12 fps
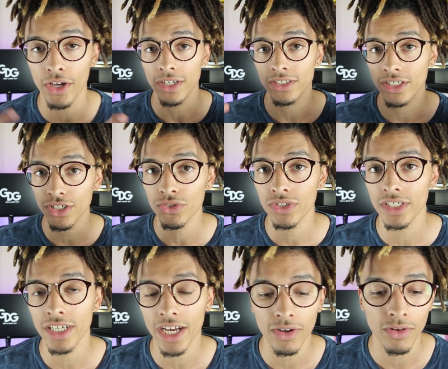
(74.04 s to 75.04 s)
y'all, since you've
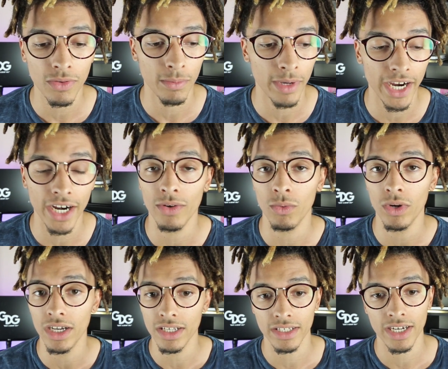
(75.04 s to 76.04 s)
seen how my hair
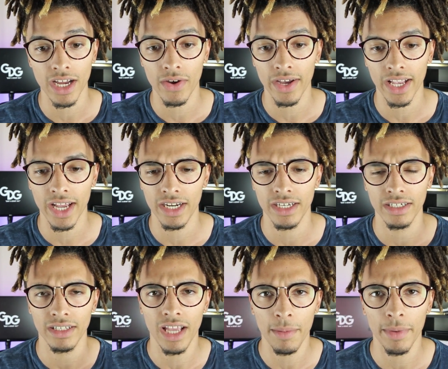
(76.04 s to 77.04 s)
was and how I kind
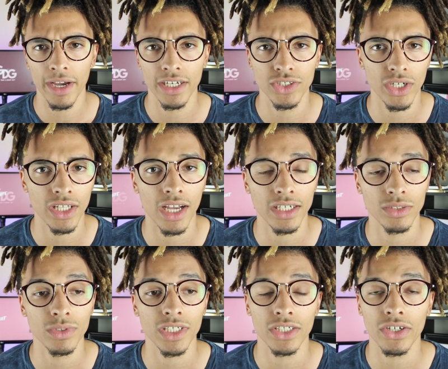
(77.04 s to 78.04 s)
of got my dreadlocks,
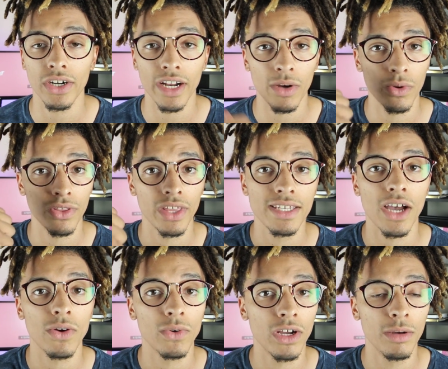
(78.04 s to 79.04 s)
which I started out with
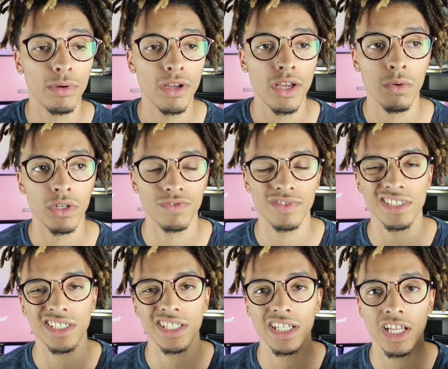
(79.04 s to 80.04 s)
towel rub, which
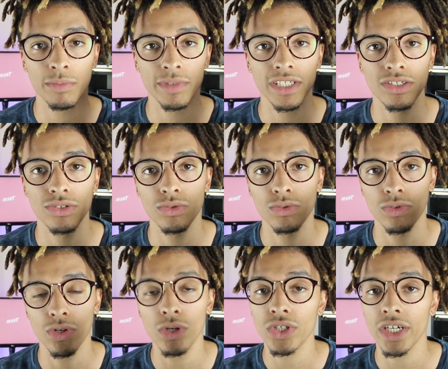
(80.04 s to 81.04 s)
eventually led me to
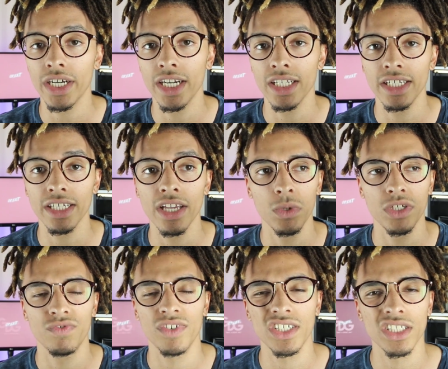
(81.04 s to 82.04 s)
crochet needling, which
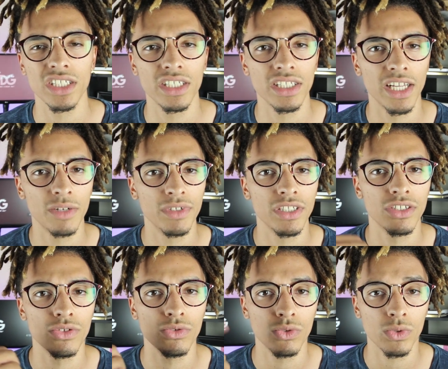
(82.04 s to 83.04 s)
eventually led me
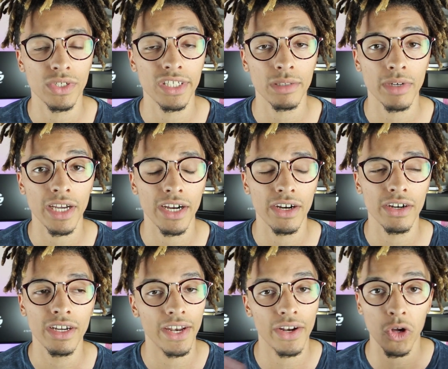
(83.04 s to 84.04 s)
to twisting my hair.
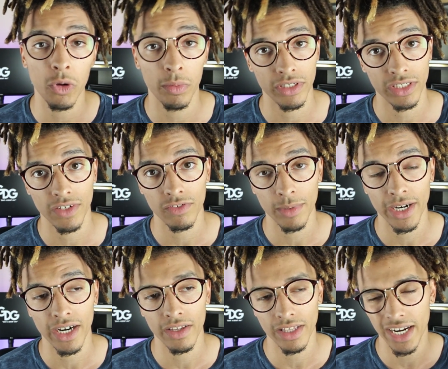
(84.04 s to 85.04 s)
I did a whole bunch of stuff to my
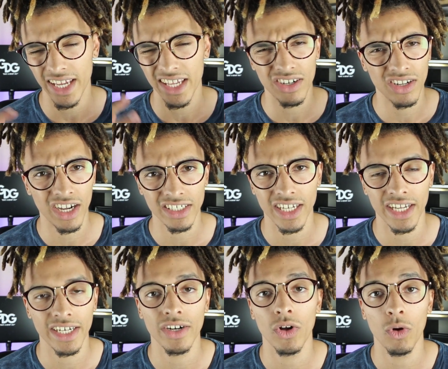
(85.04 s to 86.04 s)
hair and then I interlocked it. I
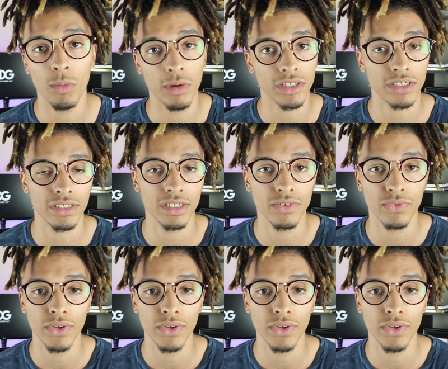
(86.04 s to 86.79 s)
did a whole bunch of stuff,